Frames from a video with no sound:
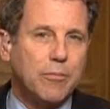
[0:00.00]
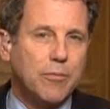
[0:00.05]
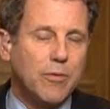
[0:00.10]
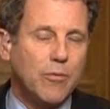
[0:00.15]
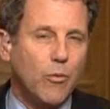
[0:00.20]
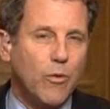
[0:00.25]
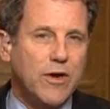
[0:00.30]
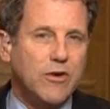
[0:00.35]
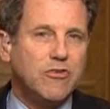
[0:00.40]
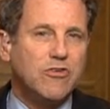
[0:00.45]

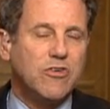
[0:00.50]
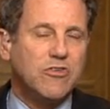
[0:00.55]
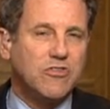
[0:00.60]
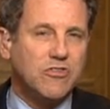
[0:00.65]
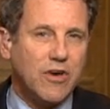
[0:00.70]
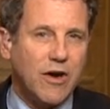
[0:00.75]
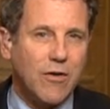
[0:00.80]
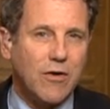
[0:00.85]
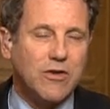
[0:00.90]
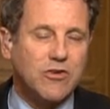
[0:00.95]
we should
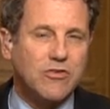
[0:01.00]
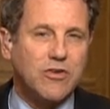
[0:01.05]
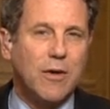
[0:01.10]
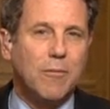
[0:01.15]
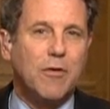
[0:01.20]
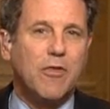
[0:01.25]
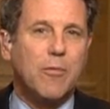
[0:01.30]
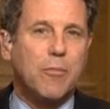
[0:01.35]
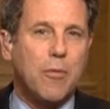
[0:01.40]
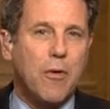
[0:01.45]
share in
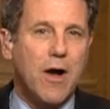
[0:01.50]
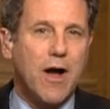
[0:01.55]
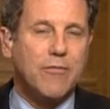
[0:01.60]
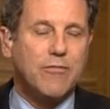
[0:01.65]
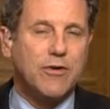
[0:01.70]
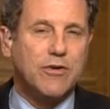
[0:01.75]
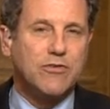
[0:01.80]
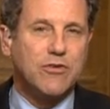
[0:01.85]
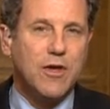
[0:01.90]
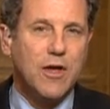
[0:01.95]
some of the
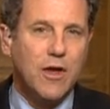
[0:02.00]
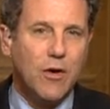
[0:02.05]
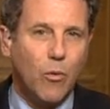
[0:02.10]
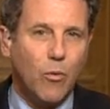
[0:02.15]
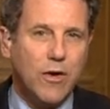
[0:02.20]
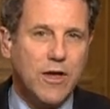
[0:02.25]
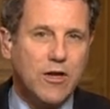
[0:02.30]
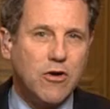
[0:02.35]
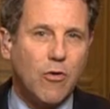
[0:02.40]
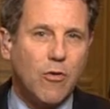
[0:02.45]
profits
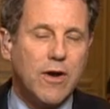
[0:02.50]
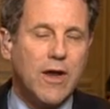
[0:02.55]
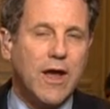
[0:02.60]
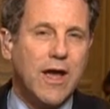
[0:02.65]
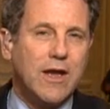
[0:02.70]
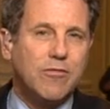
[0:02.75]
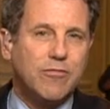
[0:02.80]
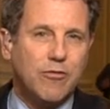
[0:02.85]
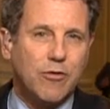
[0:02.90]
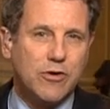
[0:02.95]
we
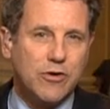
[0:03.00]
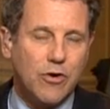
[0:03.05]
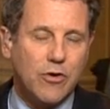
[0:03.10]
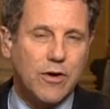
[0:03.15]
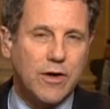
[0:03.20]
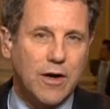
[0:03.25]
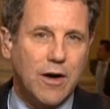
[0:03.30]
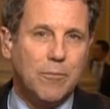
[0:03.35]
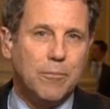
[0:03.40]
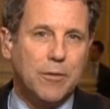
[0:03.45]
create for your
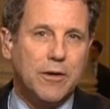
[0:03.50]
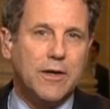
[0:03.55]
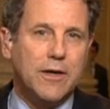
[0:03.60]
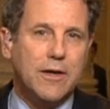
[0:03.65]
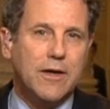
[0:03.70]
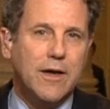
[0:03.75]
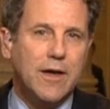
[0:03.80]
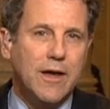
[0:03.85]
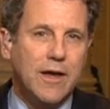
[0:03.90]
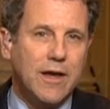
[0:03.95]
company.